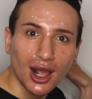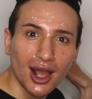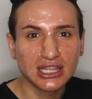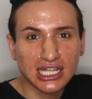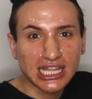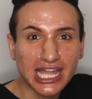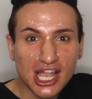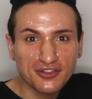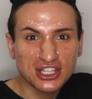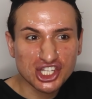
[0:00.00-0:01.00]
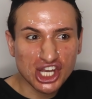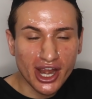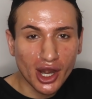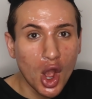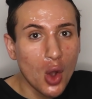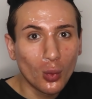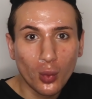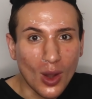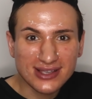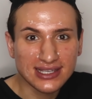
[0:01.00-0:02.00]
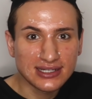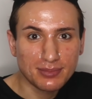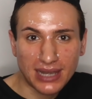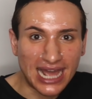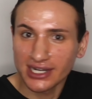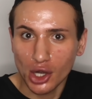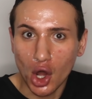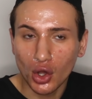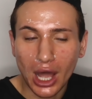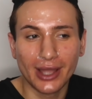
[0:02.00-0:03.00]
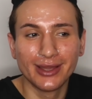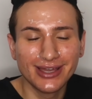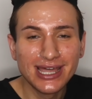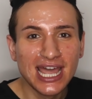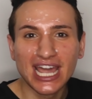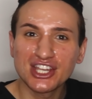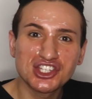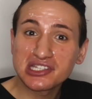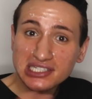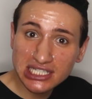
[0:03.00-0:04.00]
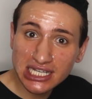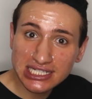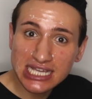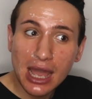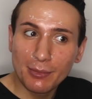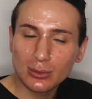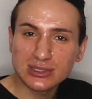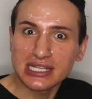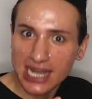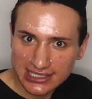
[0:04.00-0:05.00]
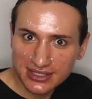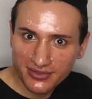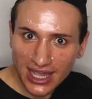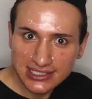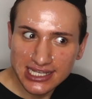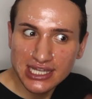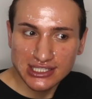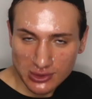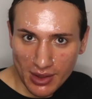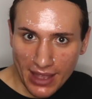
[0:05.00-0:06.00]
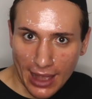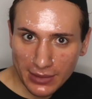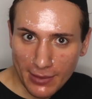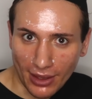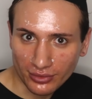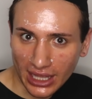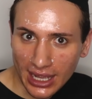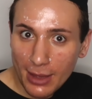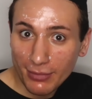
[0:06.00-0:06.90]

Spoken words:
The clicking of the chair wasn't planned at all. It just clicked, but it was a nice effect. So I'm happy about that.